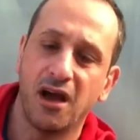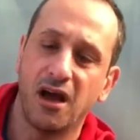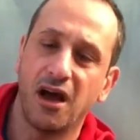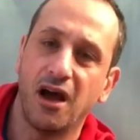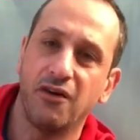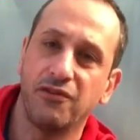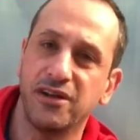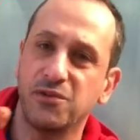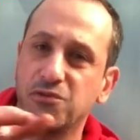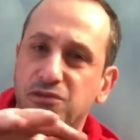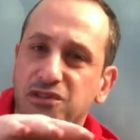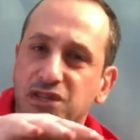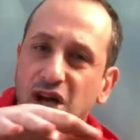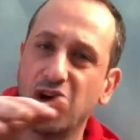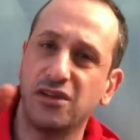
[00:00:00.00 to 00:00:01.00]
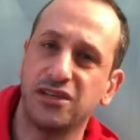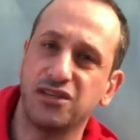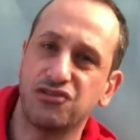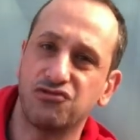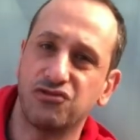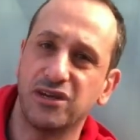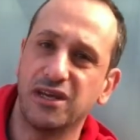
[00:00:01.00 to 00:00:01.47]
I already styled this
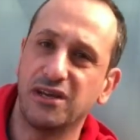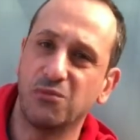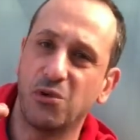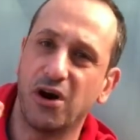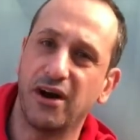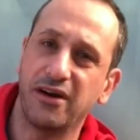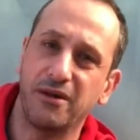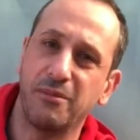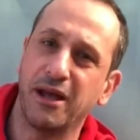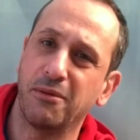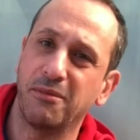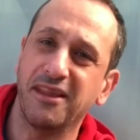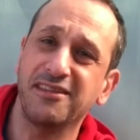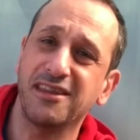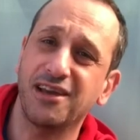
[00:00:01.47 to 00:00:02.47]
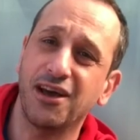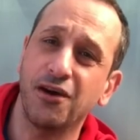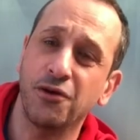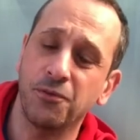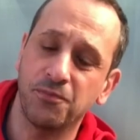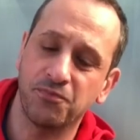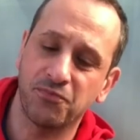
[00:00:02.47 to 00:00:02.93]
tree and wired about a month
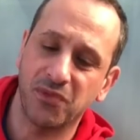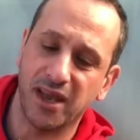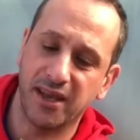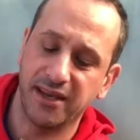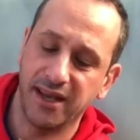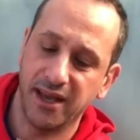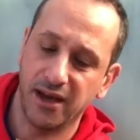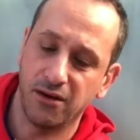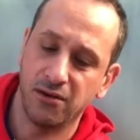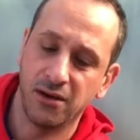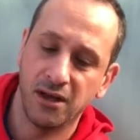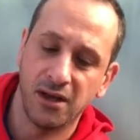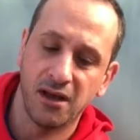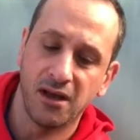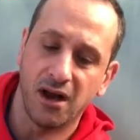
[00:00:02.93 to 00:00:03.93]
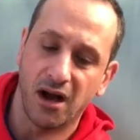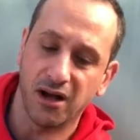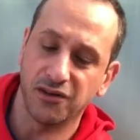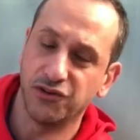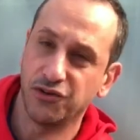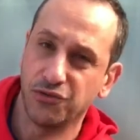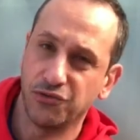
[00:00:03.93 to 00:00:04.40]
ago, and now I
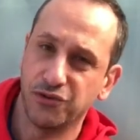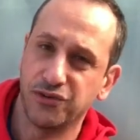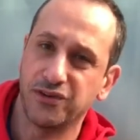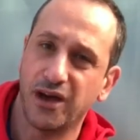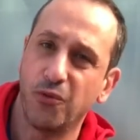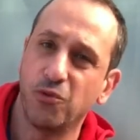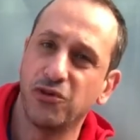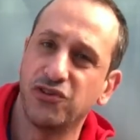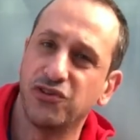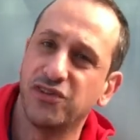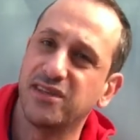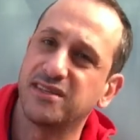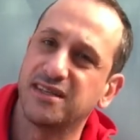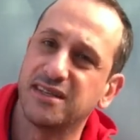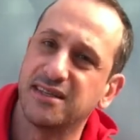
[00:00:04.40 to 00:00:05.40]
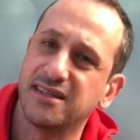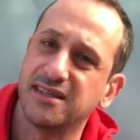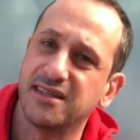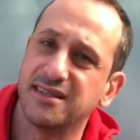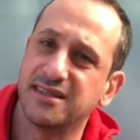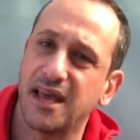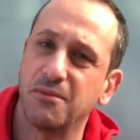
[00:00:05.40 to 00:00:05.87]
can do the roots. I wouldn't do this in
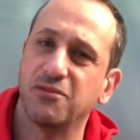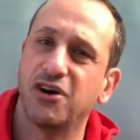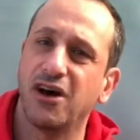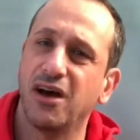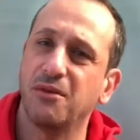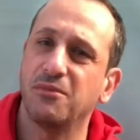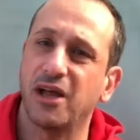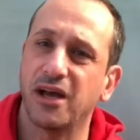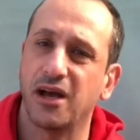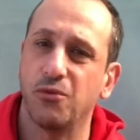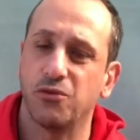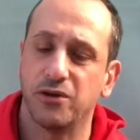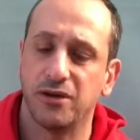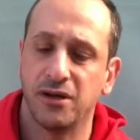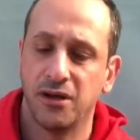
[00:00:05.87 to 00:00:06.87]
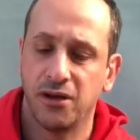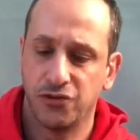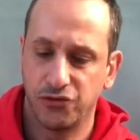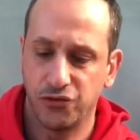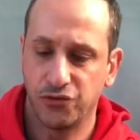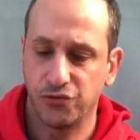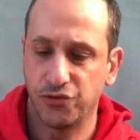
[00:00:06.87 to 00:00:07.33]
the same time, like I wouldn't
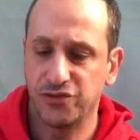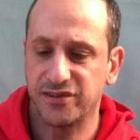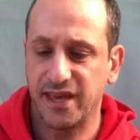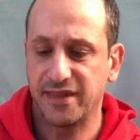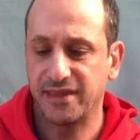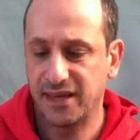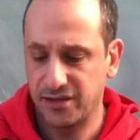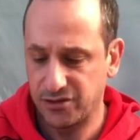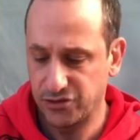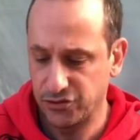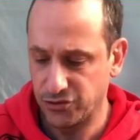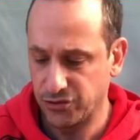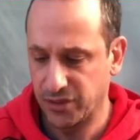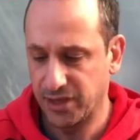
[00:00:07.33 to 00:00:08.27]
do the roots and then do